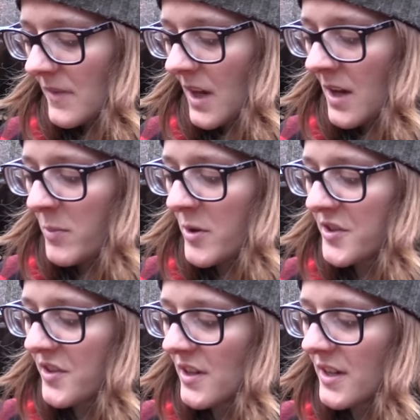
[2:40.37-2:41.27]
I
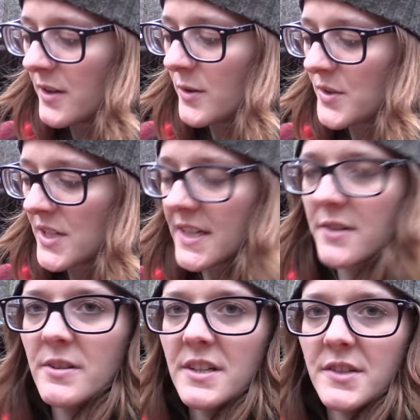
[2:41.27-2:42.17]
personally use
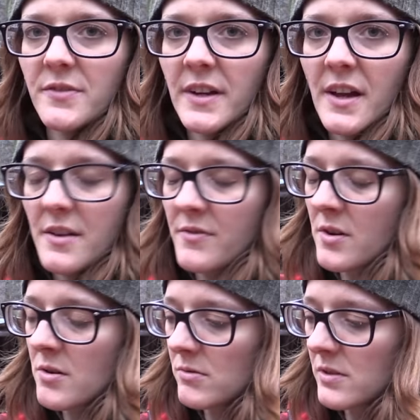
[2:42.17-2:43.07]
licorice when I have a
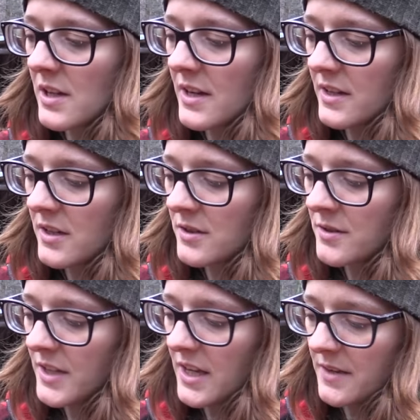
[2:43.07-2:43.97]
cold like
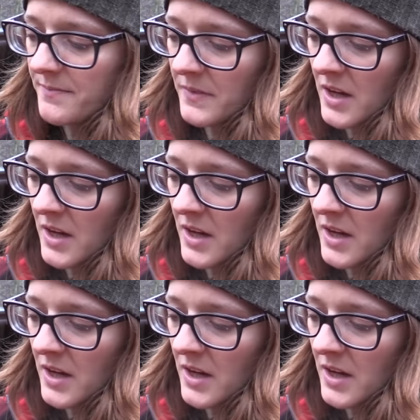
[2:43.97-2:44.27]
today,